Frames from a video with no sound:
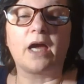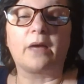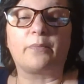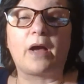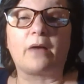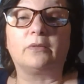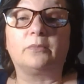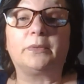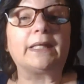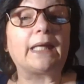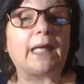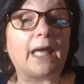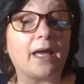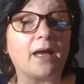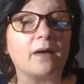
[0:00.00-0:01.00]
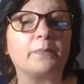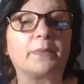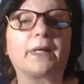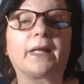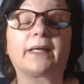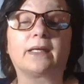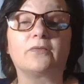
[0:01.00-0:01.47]
I probably can't,
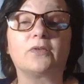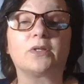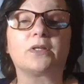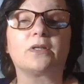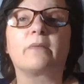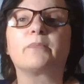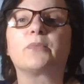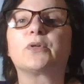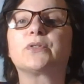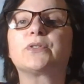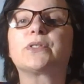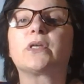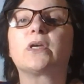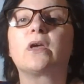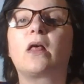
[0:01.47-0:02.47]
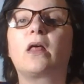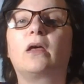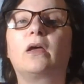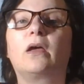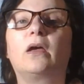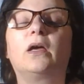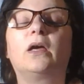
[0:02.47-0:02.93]
but I can give you the numbers.
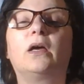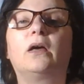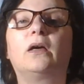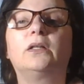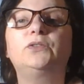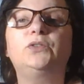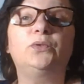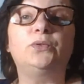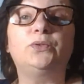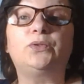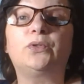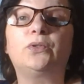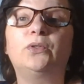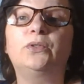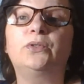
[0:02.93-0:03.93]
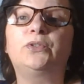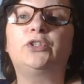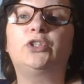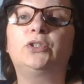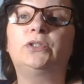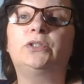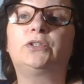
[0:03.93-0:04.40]
Do, do, do, do,
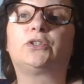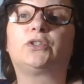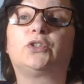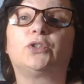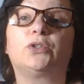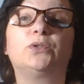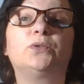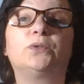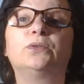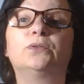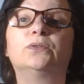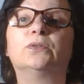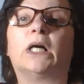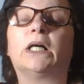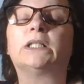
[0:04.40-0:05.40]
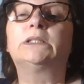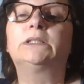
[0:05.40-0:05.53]
do, do.